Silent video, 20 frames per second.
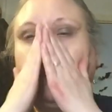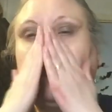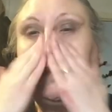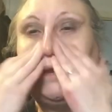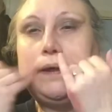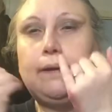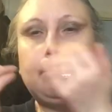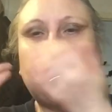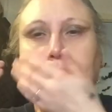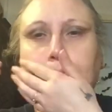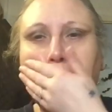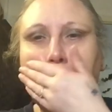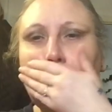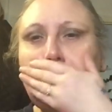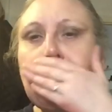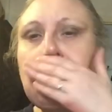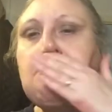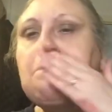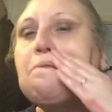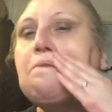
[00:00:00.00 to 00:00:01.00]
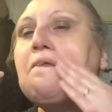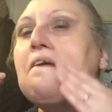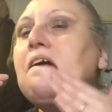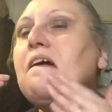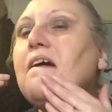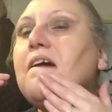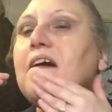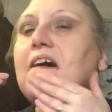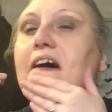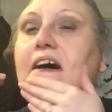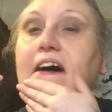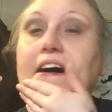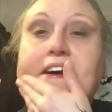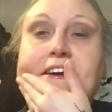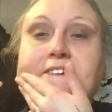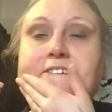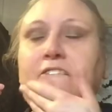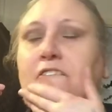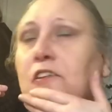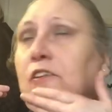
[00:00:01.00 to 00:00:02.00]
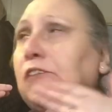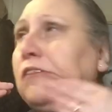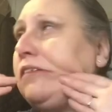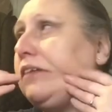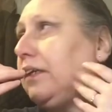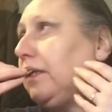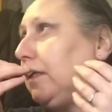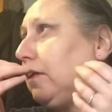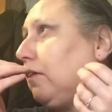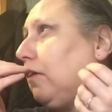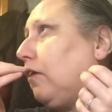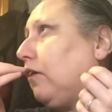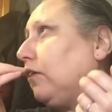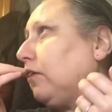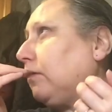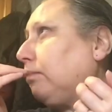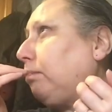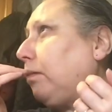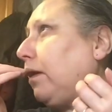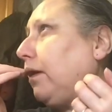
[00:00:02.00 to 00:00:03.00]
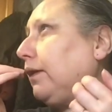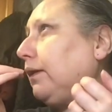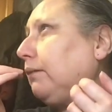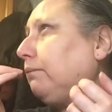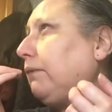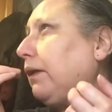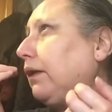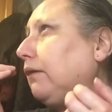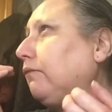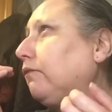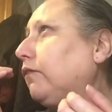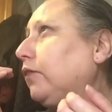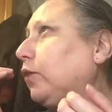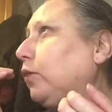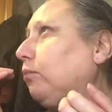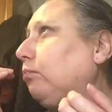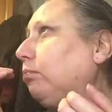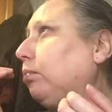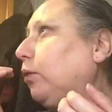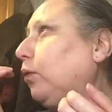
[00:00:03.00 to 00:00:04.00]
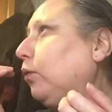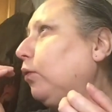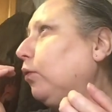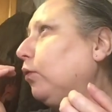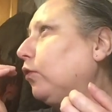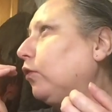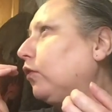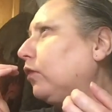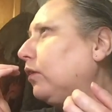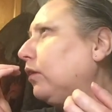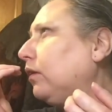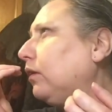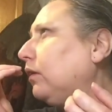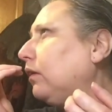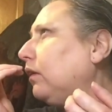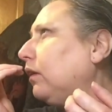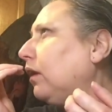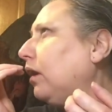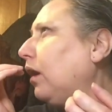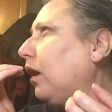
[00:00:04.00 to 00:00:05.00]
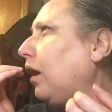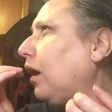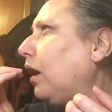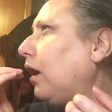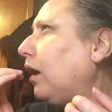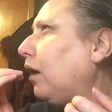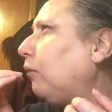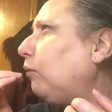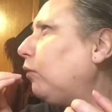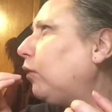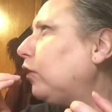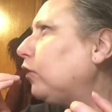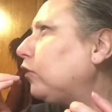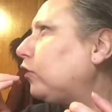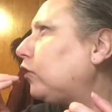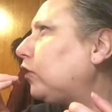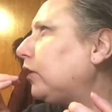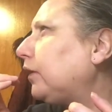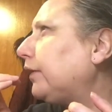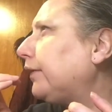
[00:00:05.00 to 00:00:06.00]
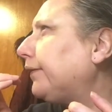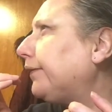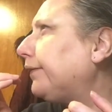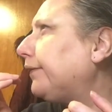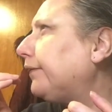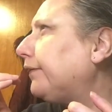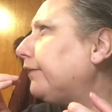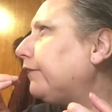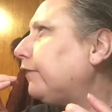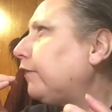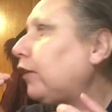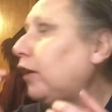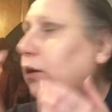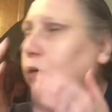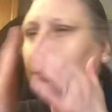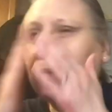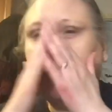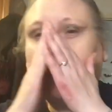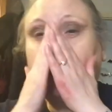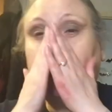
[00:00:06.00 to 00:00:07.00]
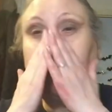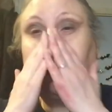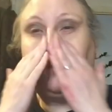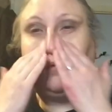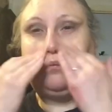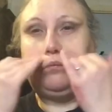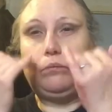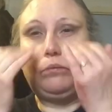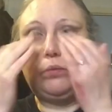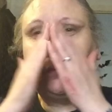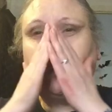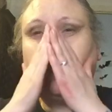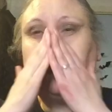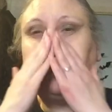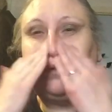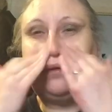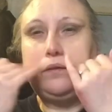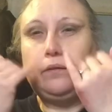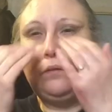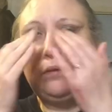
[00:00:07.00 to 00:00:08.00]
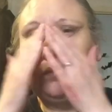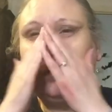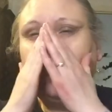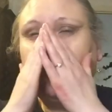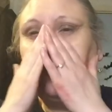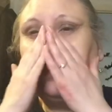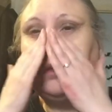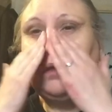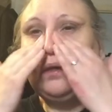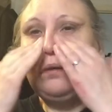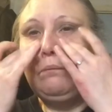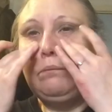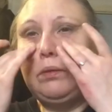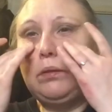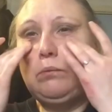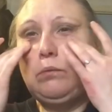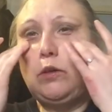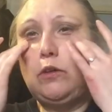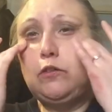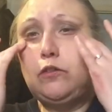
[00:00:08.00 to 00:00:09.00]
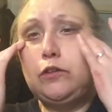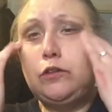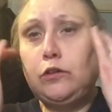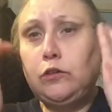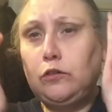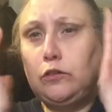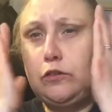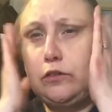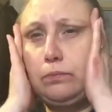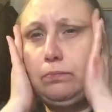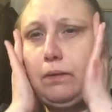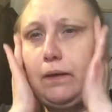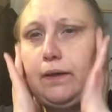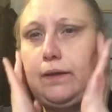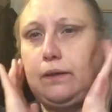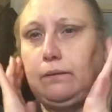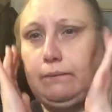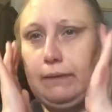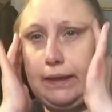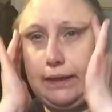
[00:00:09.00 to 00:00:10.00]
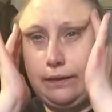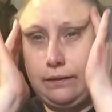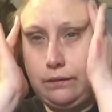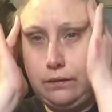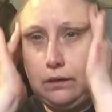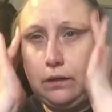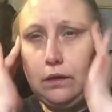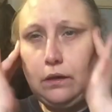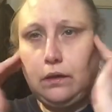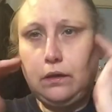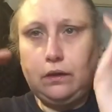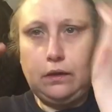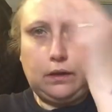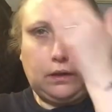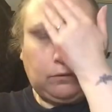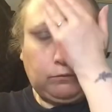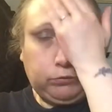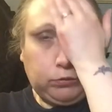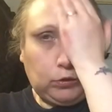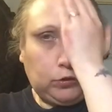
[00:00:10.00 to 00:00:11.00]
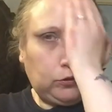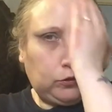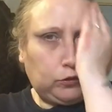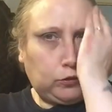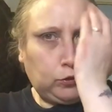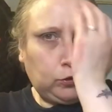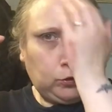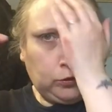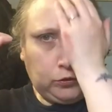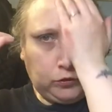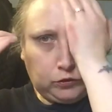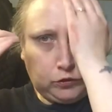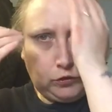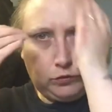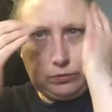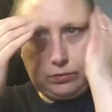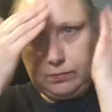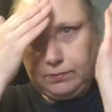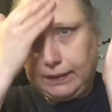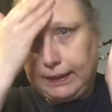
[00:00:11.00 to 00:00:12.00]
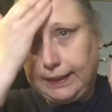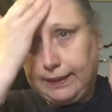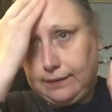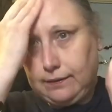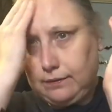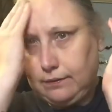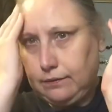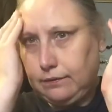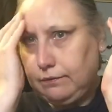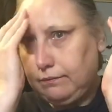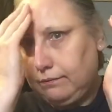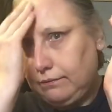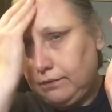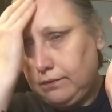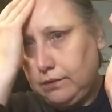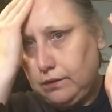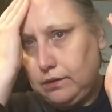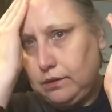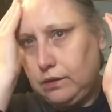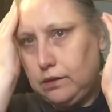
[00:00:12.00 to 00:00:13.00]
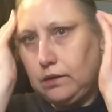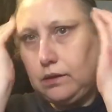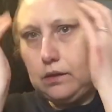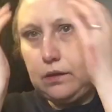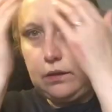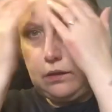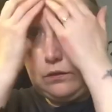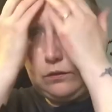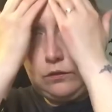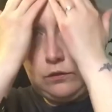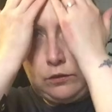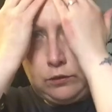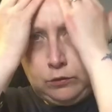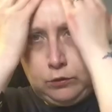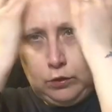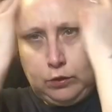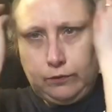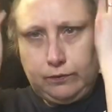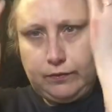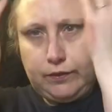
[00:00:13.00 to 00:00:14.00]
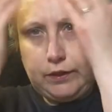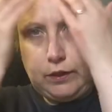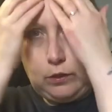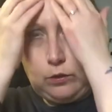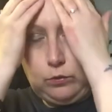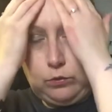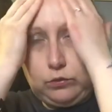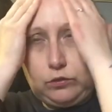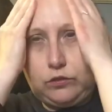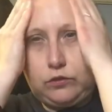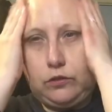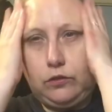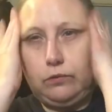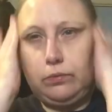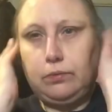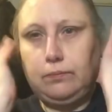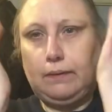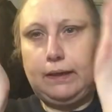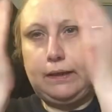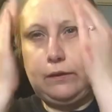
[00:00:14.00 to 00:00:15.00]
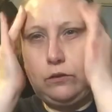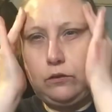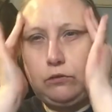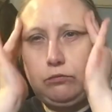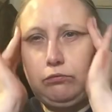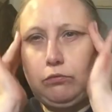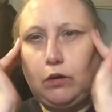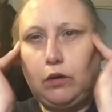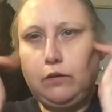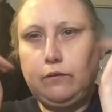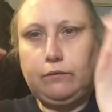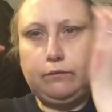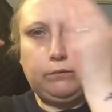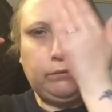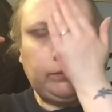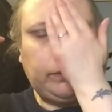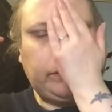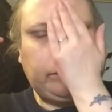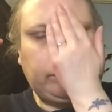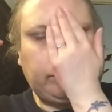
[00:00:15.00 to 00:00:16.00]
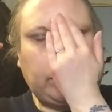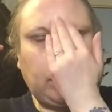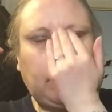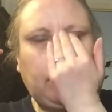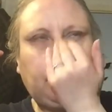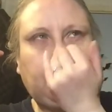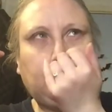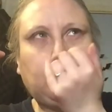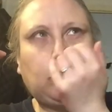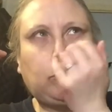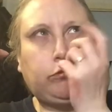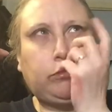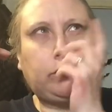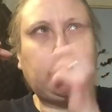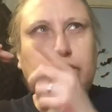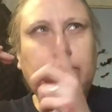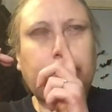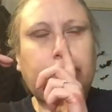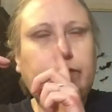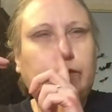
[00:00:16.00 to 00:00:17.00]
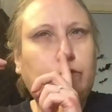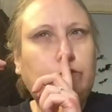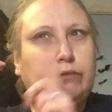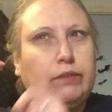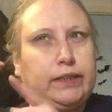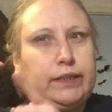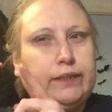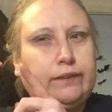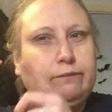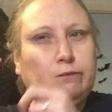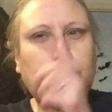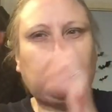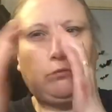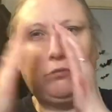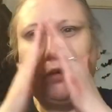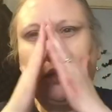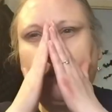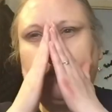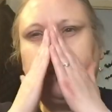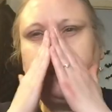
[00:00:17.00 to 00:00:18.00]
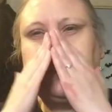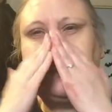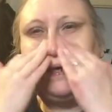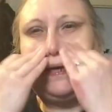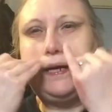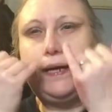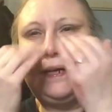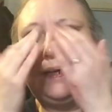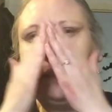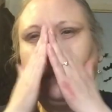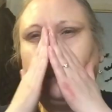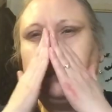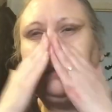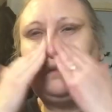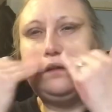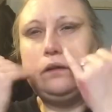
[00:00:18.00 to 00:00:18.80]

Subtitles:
with it. I've currently got a Spider-Man film paused. I'm watching No Way Home, I've been watching all the Spider-Man. I've watched all the Superman. Still love the old Supermans with Christopher Reeves rather than